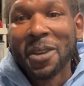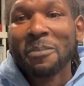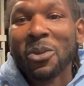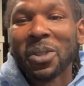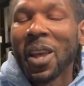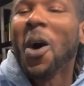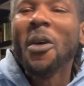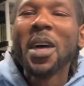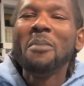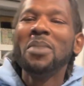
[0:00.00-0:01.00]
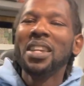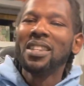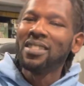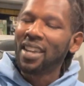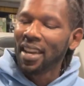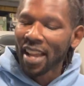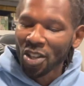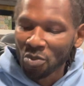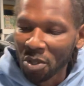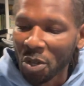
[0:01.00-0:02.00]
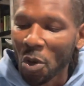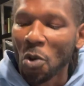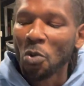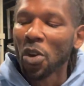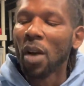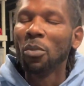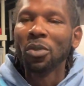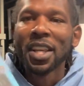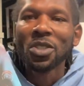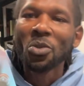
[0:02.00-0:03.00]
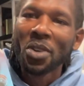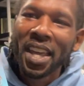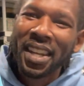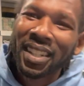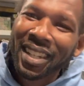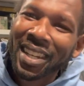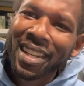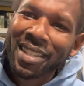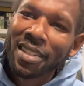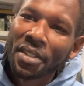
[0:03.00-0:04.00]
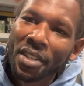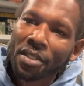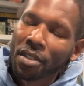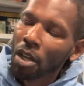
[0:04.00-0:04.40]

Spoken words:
But with all that being said, I just went on the whole ramble. Let's go ahead and get into this